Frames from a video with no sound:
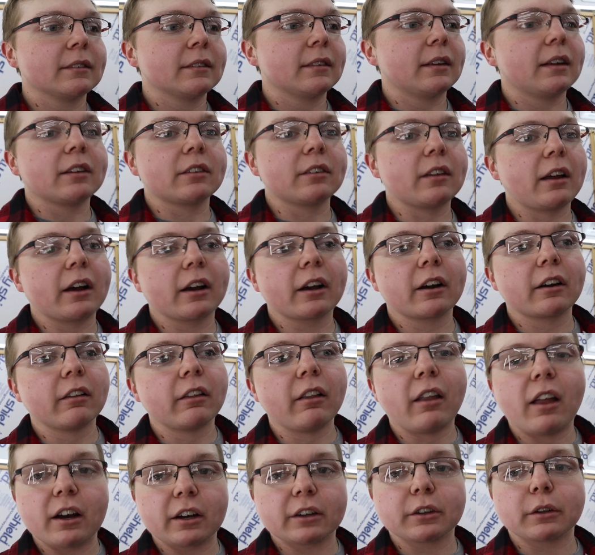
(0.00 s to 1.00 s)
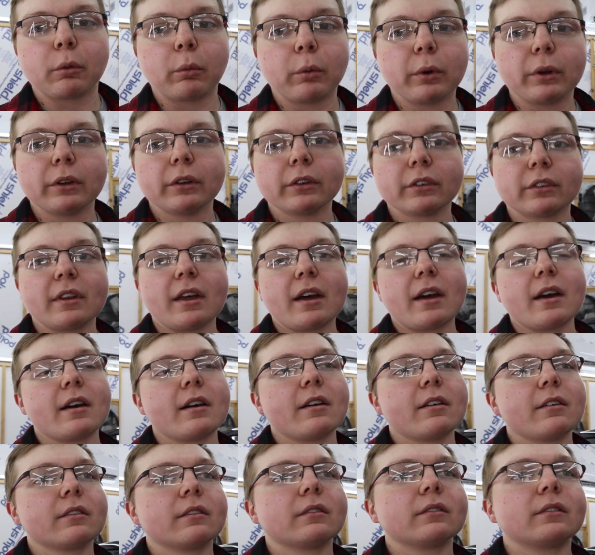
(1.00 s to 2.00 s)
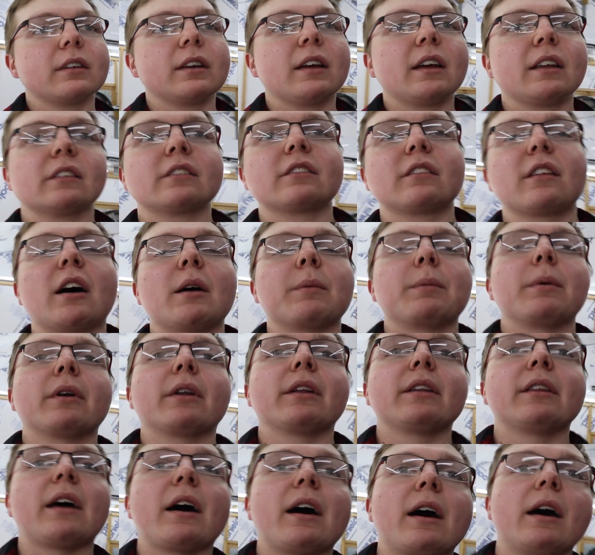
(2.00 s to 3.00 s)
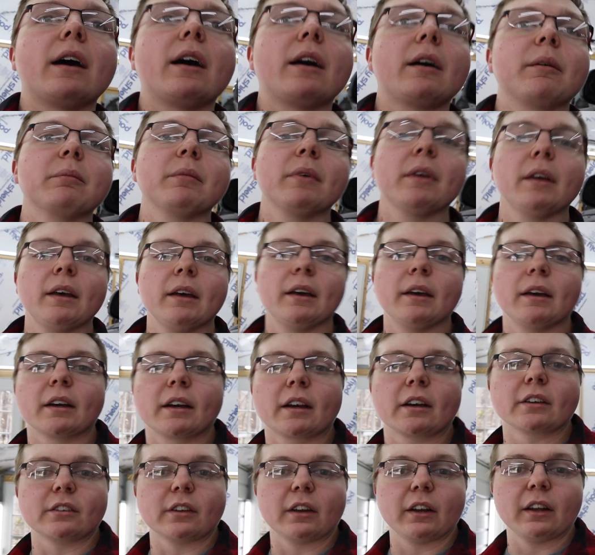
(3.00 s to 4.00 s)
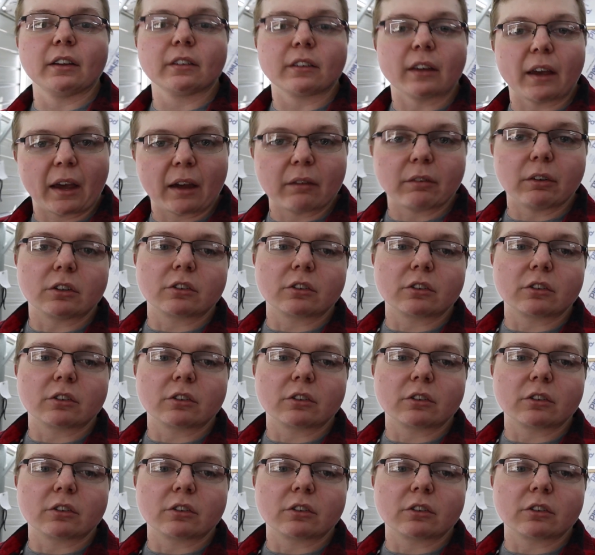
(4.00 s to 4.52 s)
it's not going to lock the wheels down and stop on a dime, because it is a heavy